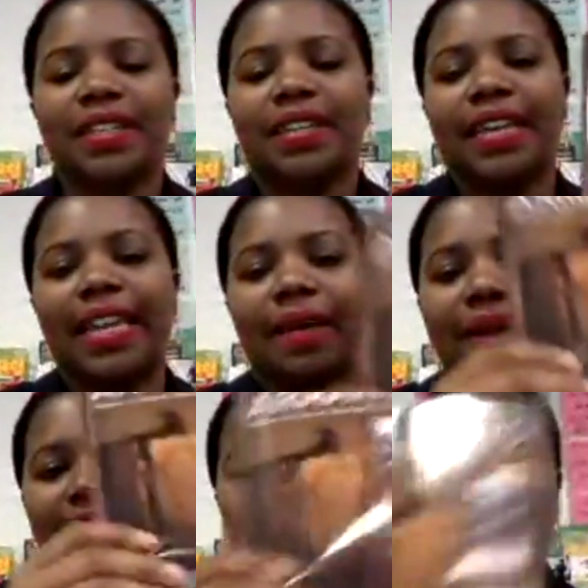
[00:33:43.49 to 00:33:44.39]
El
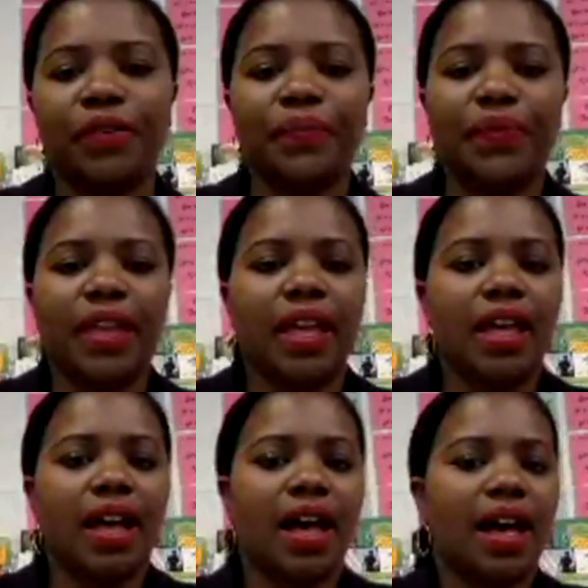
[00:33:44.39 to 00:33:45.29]
Amario,
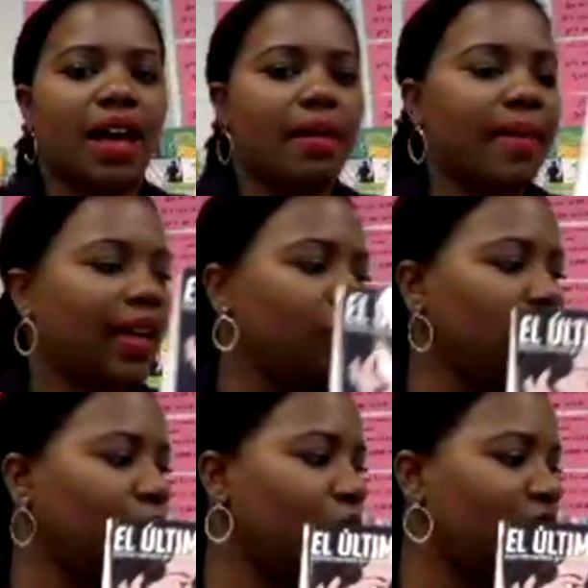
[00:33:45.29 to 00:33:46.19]
El
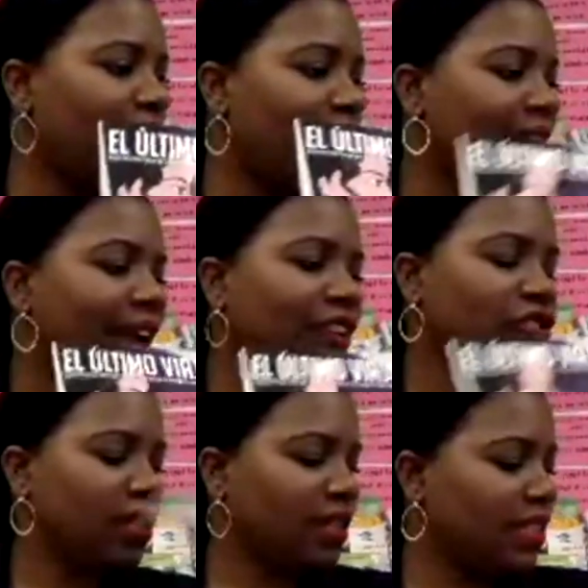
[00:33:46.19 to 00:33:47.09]
Último Viaje.
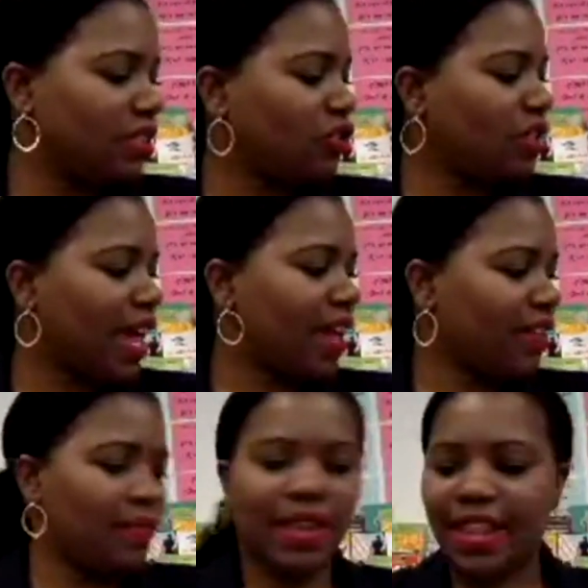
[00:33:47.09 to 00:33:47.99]
Actually, this should not have
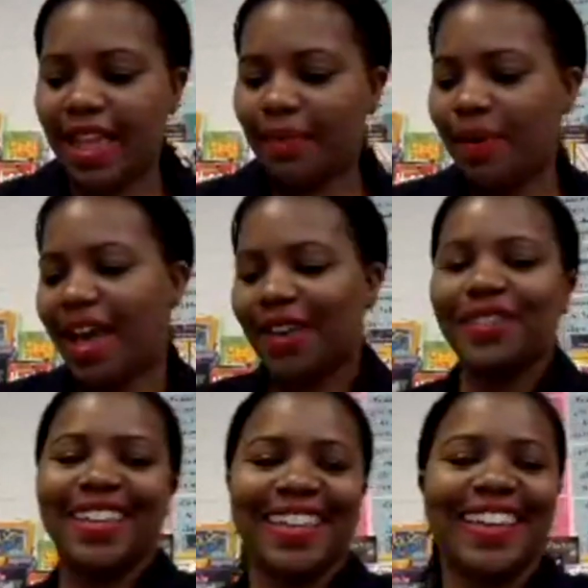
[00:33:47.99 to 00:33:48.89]
been in that pile,
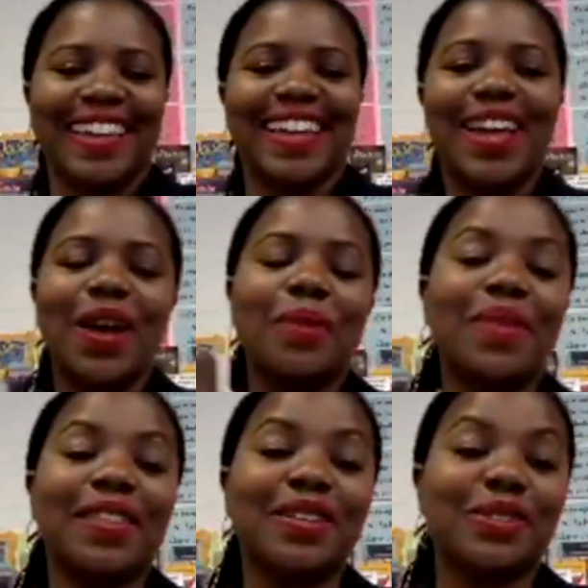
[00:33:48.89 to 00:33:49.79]
but
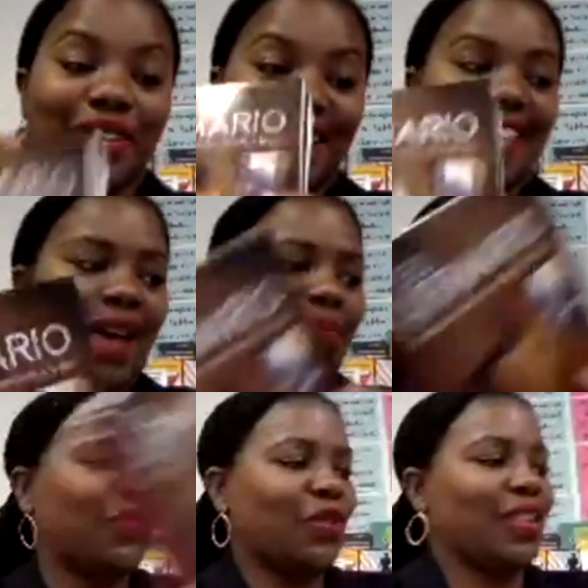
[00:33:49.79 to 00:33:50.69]
these are examples
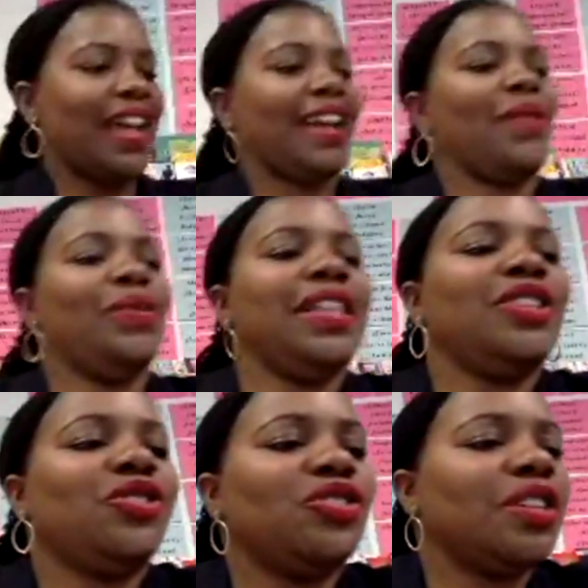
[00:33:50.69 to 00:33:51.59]
for like
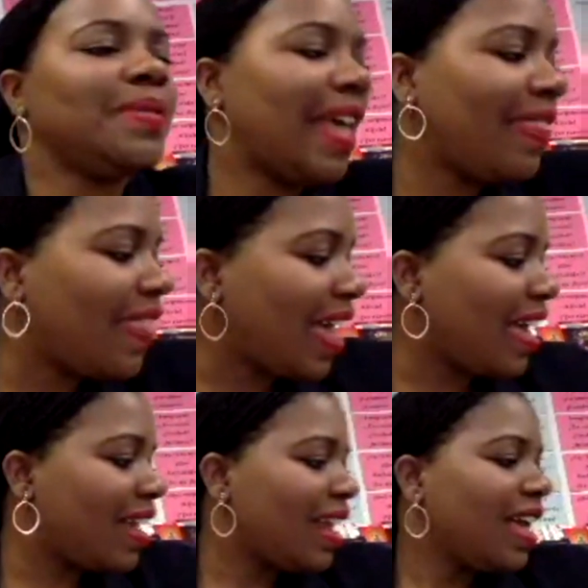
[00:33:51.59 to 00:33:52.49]
relationships. And
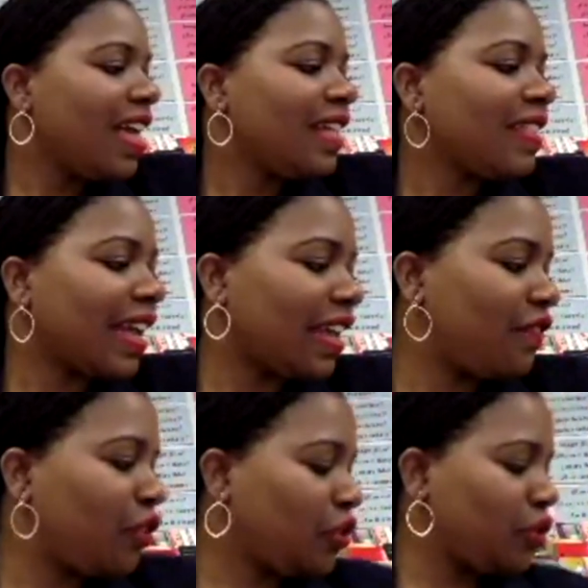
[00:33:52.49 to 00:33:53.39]
then like if
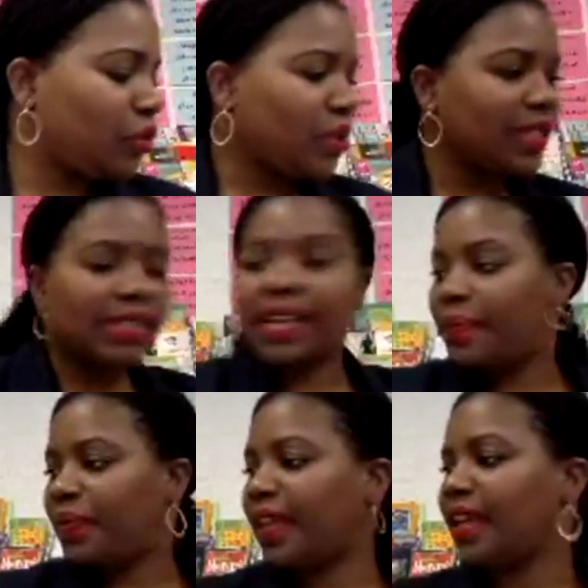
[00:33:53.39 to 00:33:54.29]
you're doing
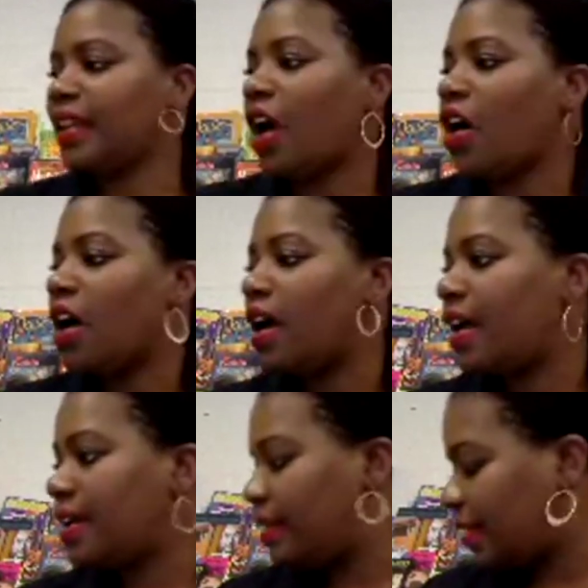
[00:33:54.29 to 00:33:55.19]
something
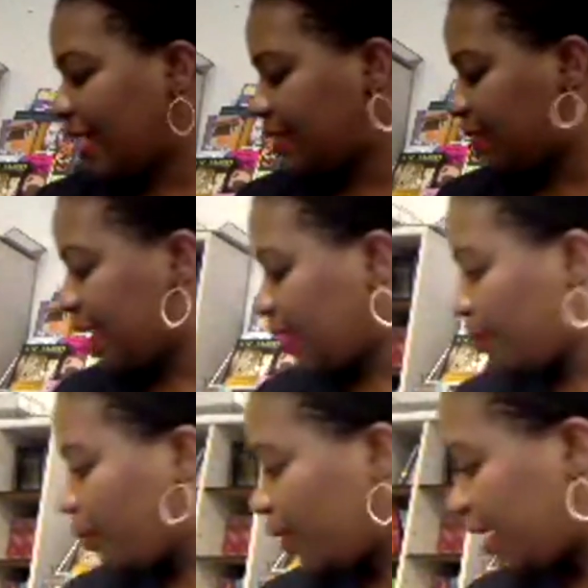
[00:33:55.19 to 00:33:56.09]
on like
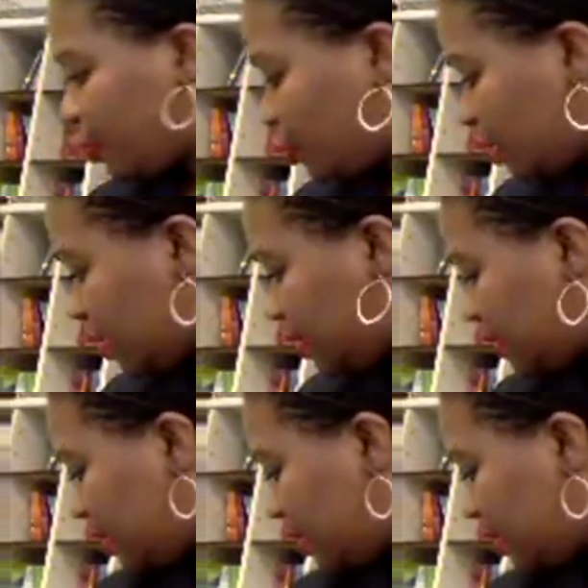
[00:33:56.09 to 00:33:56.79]
celebrations,